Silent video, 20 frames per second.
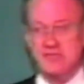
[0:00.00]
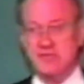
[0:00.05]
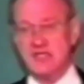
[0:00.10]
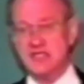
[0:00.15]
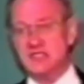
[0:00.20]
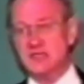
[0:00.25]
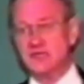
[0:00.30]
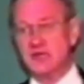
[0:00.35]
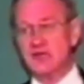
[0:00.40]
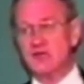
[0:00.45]
And then
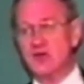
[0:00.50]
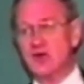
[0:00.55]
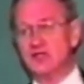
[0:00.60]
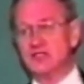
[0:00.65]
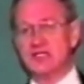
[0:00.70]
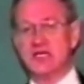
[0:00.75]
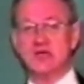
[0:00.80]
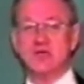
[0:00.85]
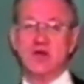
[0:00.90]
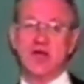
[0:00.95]
the Supreme
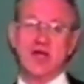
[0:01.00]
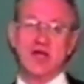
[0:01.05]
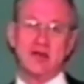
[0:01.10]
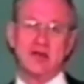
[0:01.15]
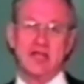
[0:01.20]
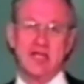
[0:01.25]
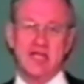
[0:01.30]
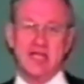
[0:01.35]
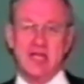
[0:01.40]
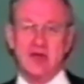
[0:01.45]
Court said,
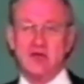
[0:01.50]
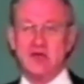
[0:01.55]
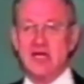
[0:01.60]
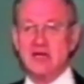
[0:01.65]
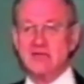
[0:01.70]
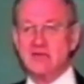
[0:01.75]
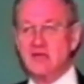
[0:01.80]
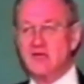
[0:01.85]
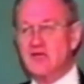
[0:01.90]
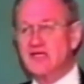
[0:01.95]
well, it would
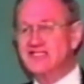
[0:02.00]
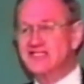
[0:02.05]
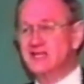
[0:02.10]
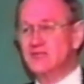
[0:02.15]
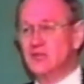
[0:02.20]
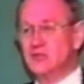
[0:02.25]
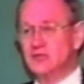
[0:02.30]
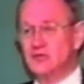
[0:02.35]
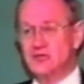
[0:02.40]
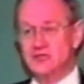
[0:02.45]
not be
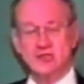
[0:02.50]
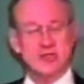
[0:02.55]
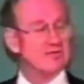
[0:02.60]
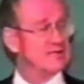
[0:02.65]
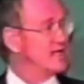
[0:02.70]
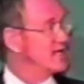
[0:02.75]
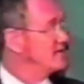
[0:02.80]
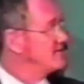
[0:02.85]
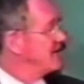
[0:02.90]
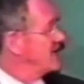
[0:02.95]
reasonable to
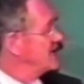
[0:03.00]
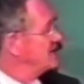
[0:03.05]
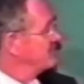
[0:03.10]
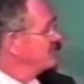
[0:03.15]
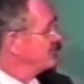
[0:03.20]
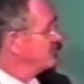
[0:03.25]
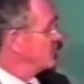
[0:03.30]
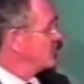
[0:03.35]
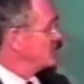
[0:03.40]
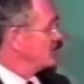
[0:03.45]
assume that a man
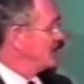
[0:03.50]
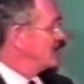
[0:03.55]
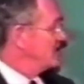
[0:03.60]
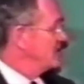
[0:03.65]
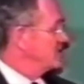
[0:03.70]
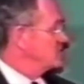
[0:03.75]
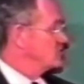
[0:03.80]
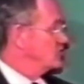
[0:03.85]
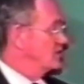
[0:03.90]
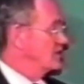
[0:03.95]
for 14
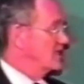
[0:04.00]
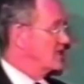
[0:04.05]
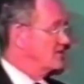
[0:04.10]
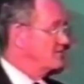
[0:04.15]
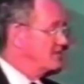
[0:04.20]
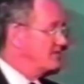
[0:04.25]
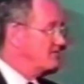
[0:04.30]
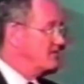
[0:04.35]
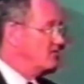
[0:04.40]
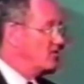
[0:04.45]
years would get
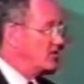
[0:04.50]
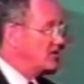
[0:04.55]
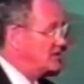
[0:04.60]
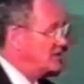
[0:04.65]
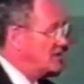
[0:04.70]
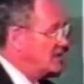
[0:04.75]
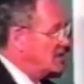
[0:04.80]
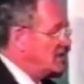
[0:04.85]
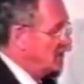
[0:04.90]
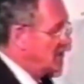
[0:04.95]
up every
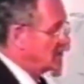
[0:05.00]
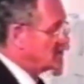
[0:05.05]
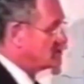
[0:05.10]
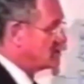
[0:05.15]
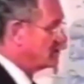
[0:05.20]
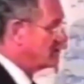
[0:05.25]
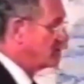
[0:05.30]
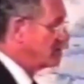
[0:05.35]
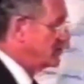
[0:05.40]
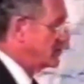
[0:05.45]
morning and
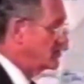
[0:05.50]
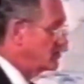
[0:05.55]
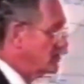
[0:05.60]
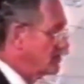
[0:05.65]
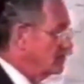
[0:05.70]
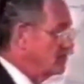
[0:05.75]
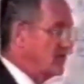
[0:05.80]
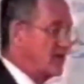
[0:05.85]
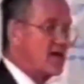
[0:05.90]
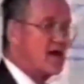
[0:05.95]
shovel
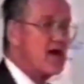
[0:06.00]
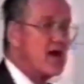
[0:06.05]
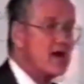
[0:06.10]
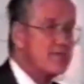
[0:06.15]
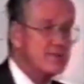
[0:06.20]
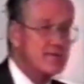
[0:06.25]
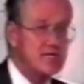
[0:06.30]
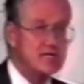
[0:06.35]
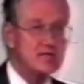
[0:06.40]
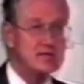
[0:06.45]
manure for a
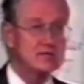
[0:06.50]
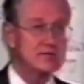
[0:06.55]
hobby.